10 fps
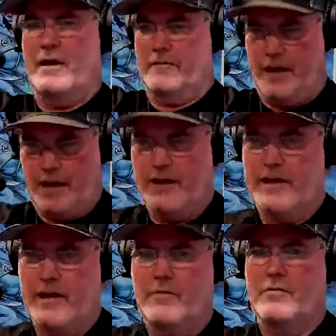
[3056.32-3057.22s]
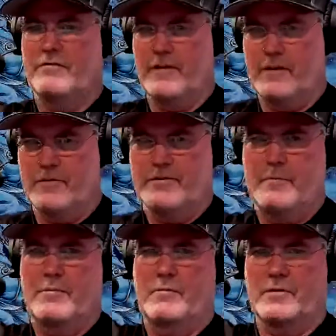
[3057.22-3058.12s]
hanging out, we're
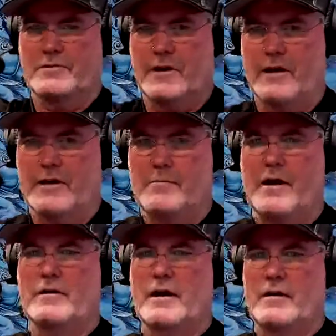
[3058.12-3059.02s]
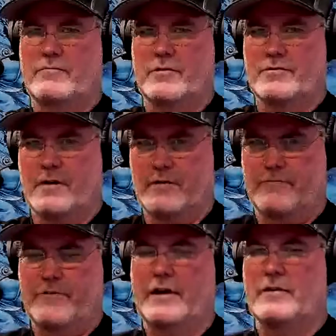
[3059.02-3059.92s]
fellowshipping, we're talking about life, we're trying to
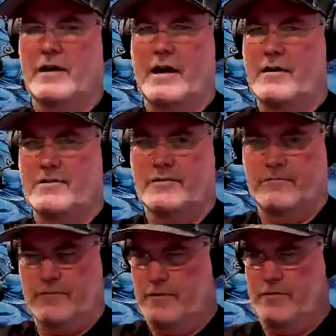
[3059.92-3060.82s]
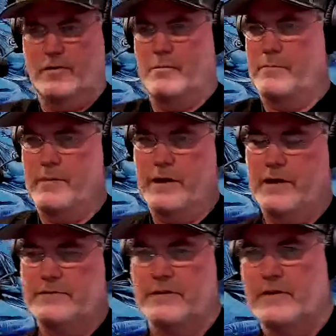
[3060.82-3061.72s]
figure it out as human
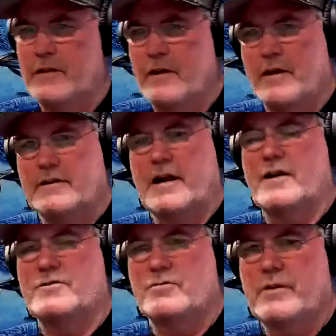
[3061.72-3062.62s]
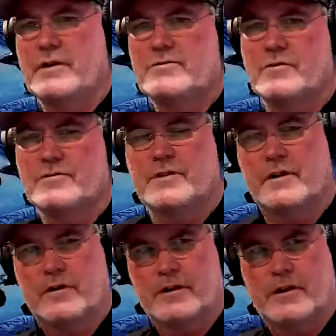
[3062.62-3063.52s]
beings and God's creatures
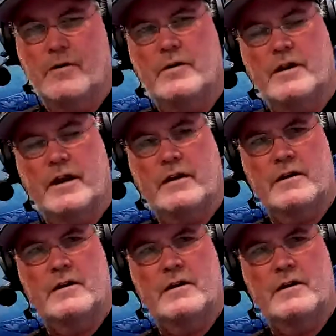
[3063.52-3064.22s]
here, you know, and like